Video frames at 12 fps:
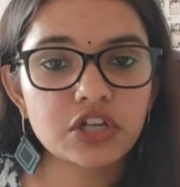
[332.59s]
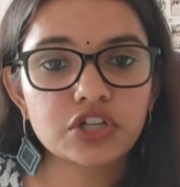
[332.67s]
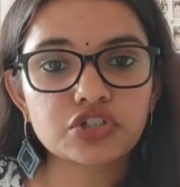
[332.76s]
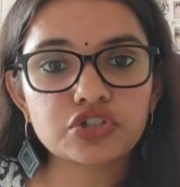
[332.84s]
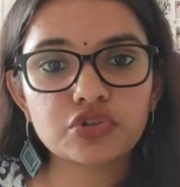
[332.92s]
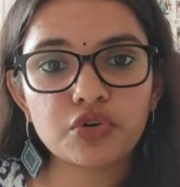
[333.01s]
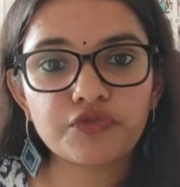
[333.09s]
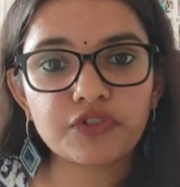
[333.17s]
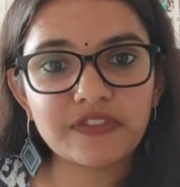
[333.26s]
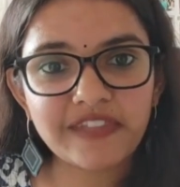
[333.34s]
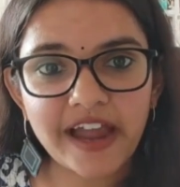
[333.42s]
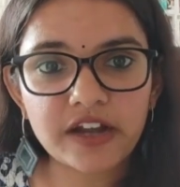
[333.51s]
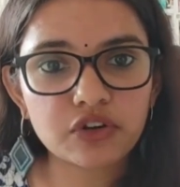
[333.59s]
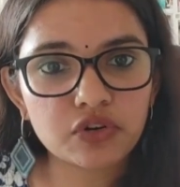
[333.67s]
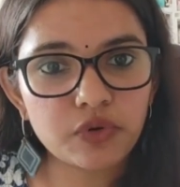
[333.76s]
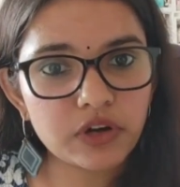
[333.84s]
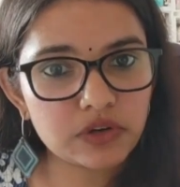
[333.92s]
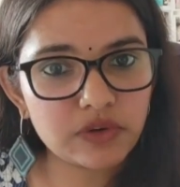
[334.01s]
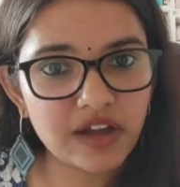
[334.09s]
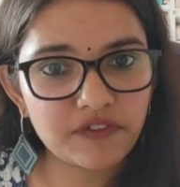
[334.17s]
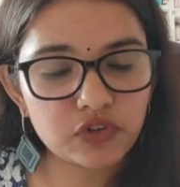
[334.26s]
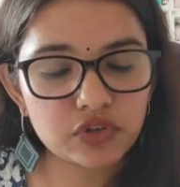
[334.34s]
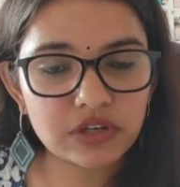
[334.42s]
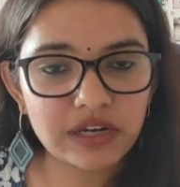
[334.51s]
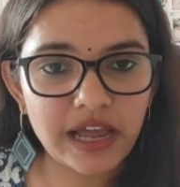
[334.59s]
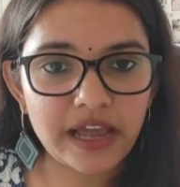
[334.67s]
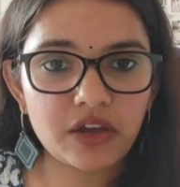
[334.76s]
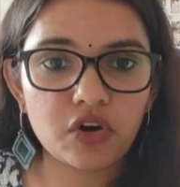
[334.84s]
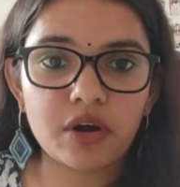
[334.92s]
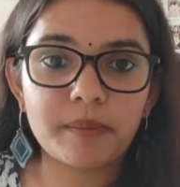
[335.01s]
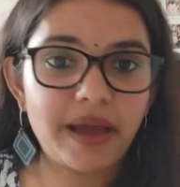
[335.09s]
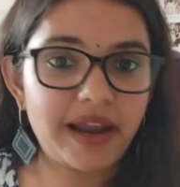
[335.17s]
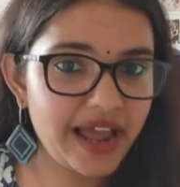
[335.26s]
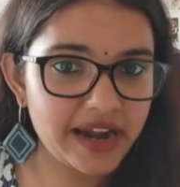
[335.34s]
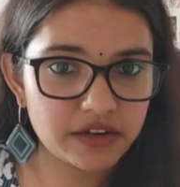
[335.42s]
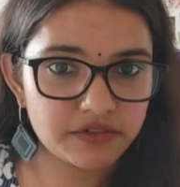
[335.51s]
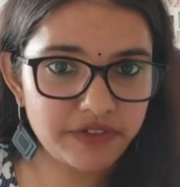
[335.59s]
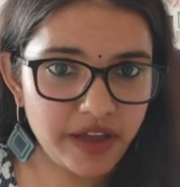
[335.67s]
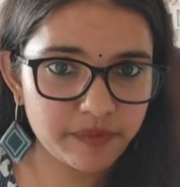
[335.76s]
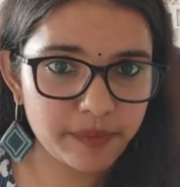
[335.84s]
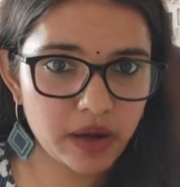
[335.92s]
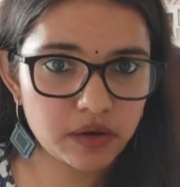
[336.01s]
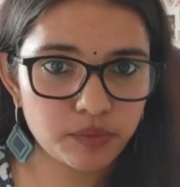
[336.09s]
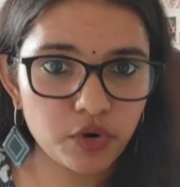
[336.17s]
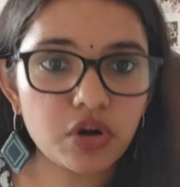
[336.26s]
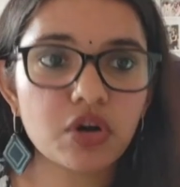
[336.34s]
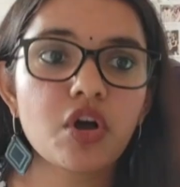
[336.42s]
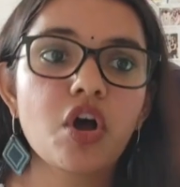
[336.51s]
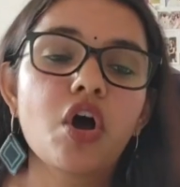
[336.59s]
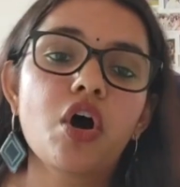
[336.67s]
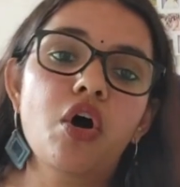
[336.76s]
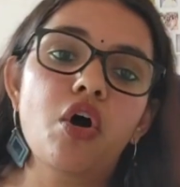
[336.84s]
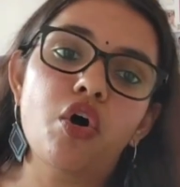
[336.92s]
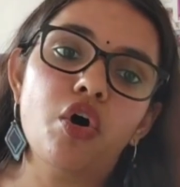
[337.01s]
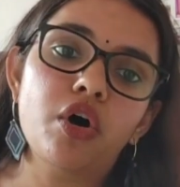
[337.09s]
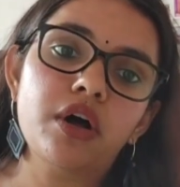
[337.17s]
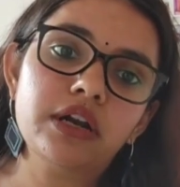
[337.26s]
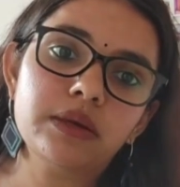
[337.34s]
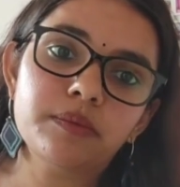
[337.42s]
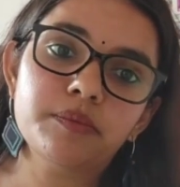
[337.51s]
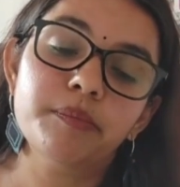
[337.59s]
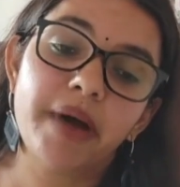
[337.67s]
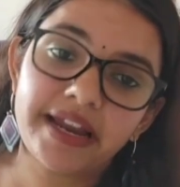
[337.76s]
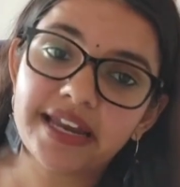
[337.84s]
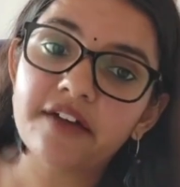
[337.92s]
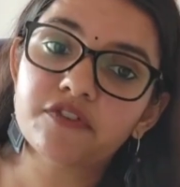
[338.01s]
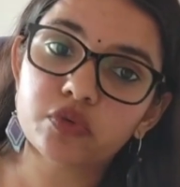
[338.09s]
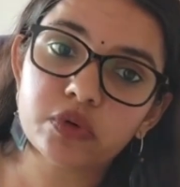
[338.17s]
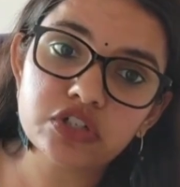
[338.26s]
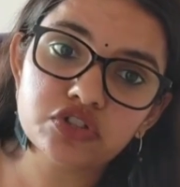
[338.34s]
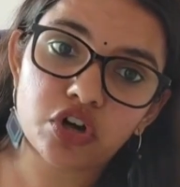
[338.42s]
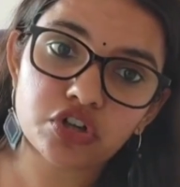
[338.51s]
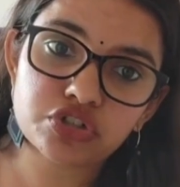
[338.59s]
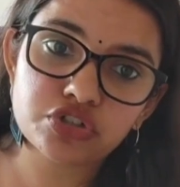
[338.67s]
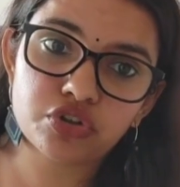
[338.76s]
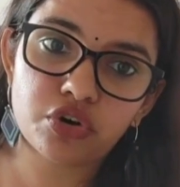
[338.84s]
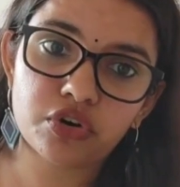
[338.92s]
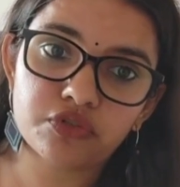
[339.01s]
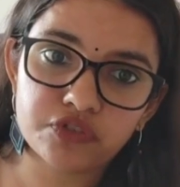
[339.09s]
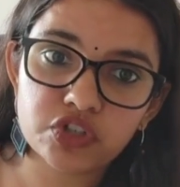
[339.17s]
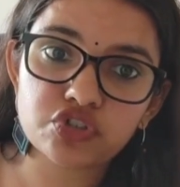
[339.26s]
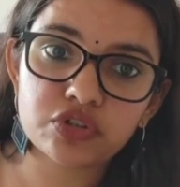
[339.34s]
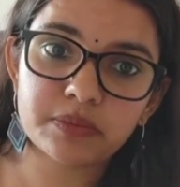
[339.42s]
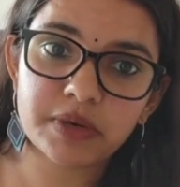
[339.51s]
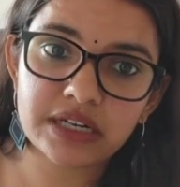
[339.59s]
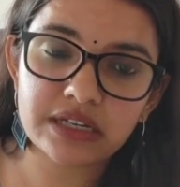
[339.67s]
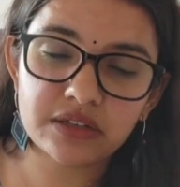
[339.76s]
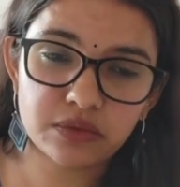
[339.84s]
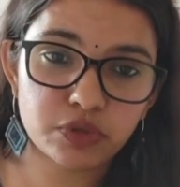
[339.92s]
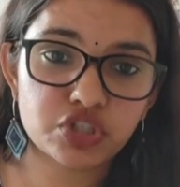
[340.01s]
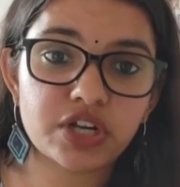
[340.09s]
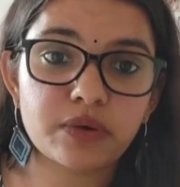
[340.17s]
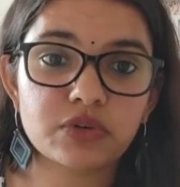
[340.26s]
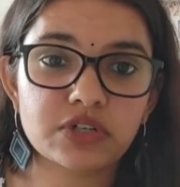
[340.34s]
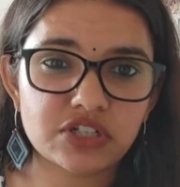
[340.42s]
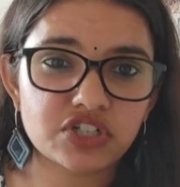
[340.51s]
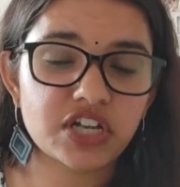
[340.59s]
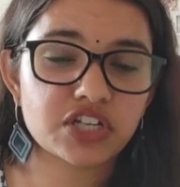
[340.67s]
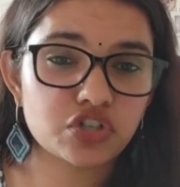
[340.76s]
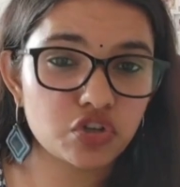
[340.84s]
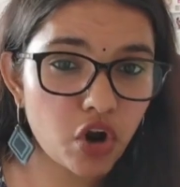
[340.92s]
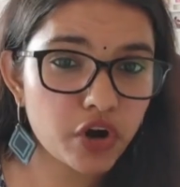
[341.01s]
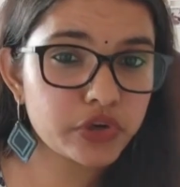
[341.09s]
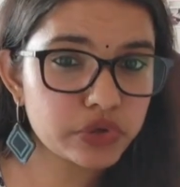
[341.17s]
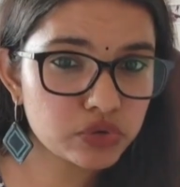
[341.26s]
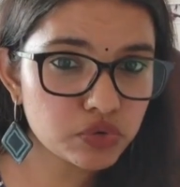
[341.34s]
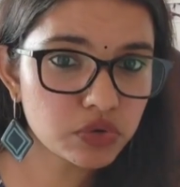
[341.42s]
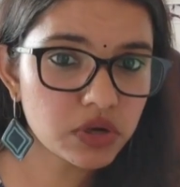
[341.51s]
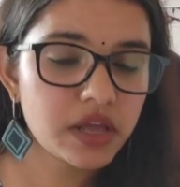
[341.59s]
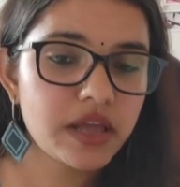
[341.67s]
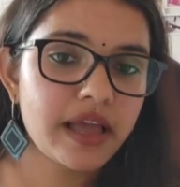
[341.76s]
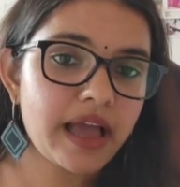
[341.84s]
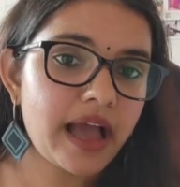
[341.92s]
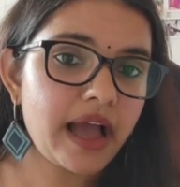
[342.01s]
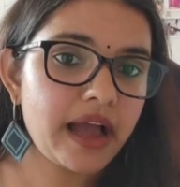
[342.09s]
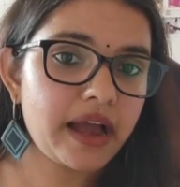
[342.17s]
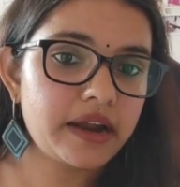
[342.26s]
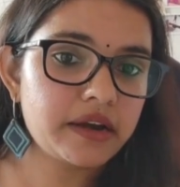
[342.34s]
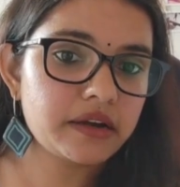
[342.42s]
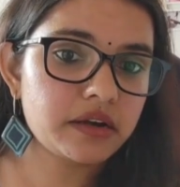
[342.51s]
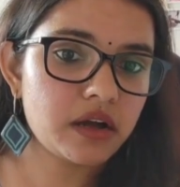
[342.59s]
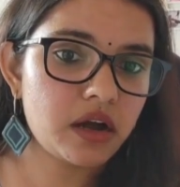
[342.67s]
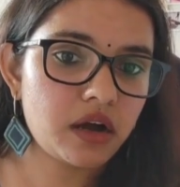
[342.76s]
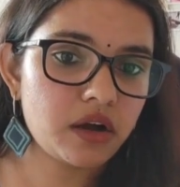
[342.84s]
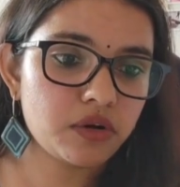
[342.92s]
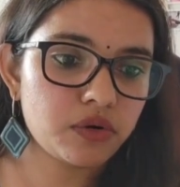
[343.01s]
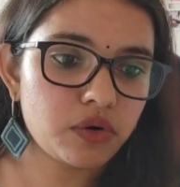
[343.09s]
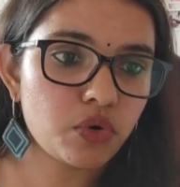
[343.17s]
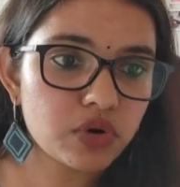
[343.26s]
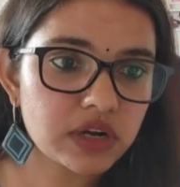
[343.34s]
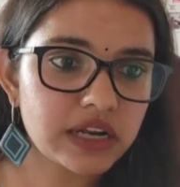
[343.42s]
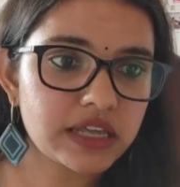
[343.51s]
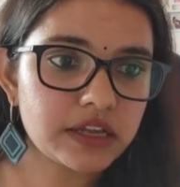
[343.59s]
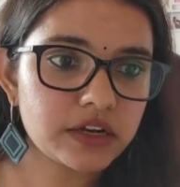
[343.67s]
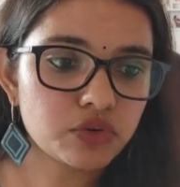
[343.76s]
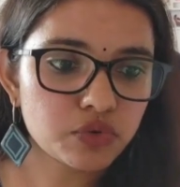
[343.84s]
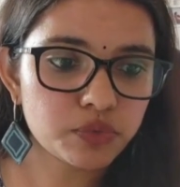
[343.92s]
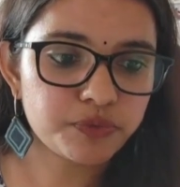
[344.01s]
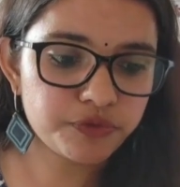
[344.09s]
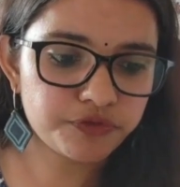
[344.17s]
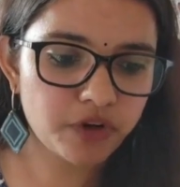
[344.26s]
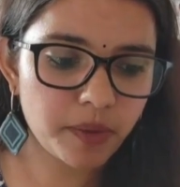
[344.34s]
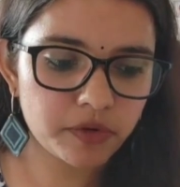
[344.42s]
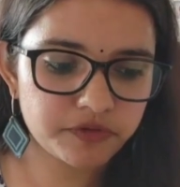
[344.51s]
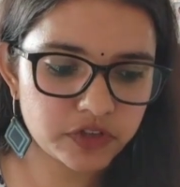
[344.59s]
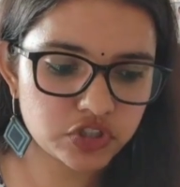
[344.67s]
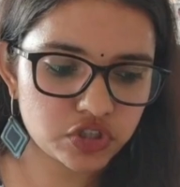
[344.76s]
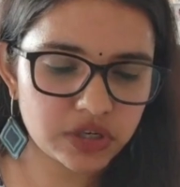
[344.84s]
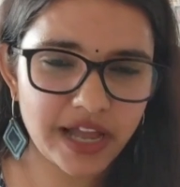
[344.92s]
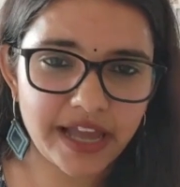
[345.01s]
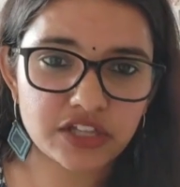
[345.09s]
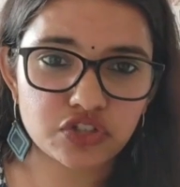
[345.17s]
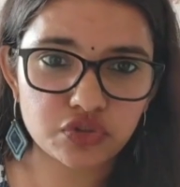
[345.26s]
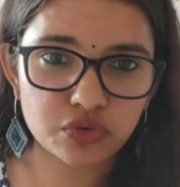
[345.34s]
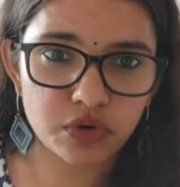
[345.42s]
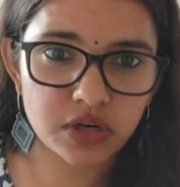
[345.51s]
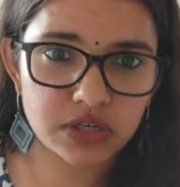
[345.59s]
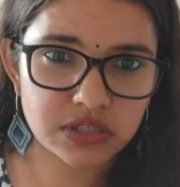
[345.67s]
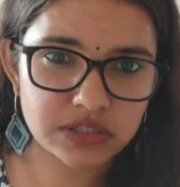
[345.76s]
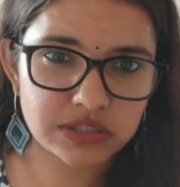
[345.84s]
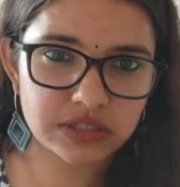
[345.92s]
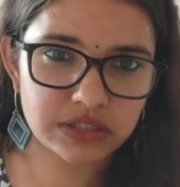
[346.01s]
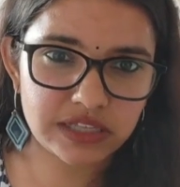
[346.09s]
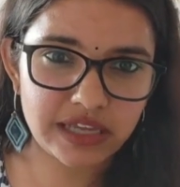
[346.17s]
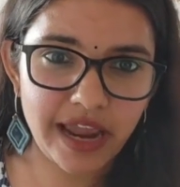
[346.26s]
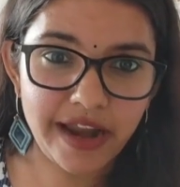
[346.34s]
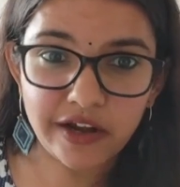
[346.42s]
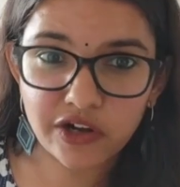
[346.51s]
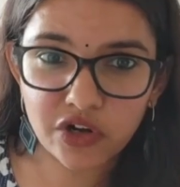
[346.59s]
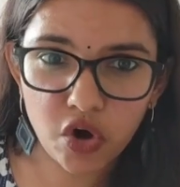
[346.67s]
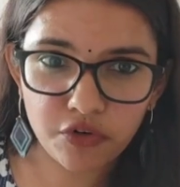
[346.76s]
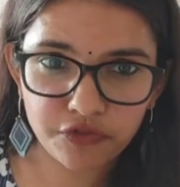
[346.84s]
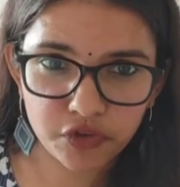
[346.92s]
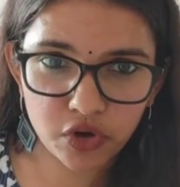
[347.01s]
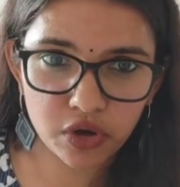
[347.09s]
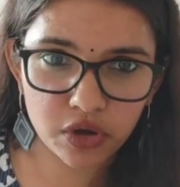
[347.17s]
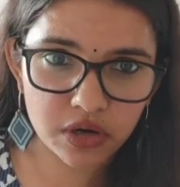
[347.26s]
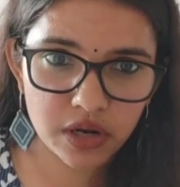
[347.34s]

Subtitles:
So for that, you're going to have to rely on Manhattan 5-pound book, or might have to exhaust your official material, which I would suggest not to do, and only do from official guides towards the end of your